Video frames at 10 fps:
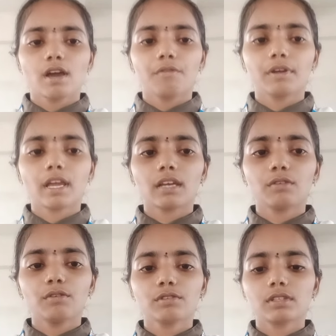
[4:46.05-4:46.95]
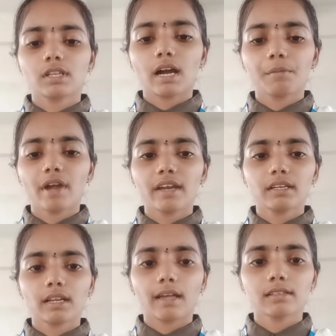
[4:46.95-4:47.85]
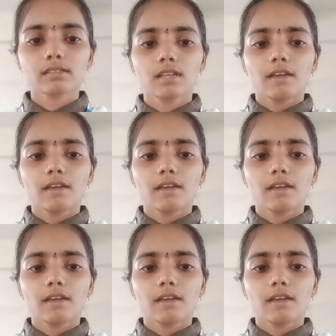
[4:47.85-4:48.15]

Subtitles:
We can use the command as